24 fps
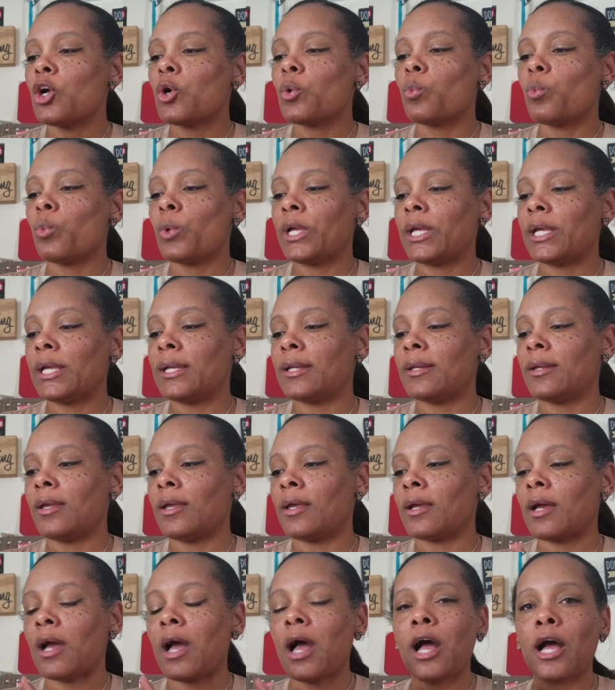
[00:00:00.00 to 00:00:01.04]
when
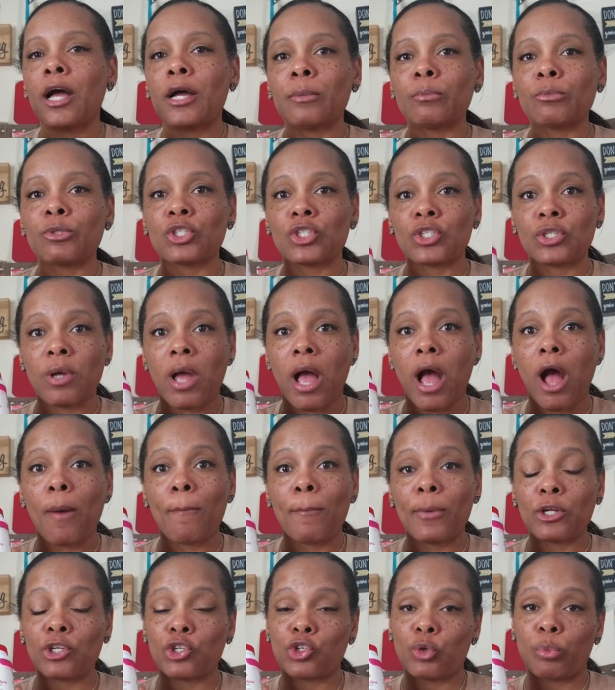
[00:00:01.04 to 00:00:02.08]
it comes to how
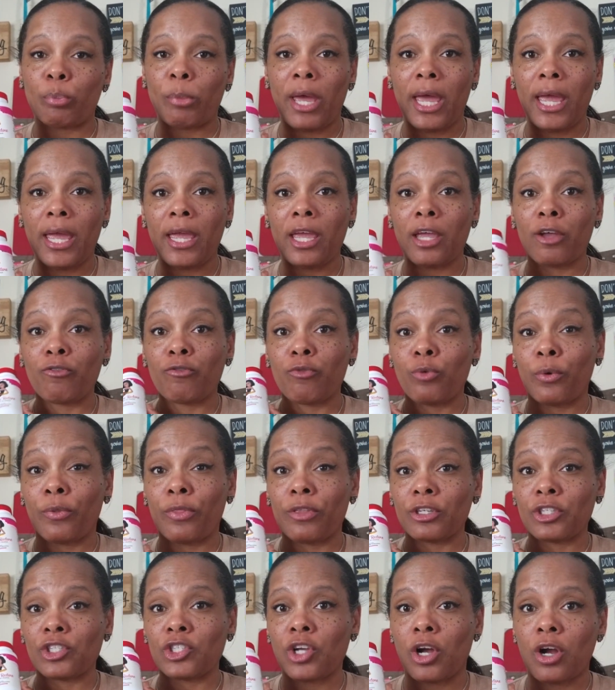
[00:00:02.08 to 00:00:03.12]
much you're paying for
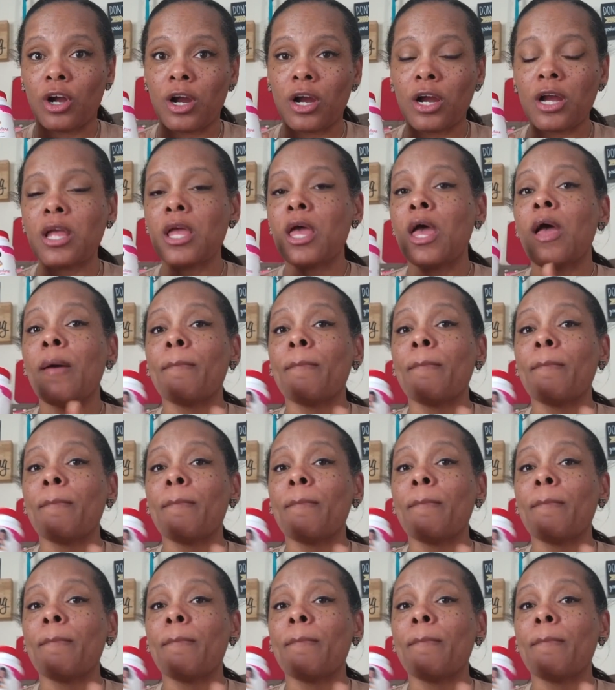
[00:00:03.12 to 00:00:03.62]
the jar.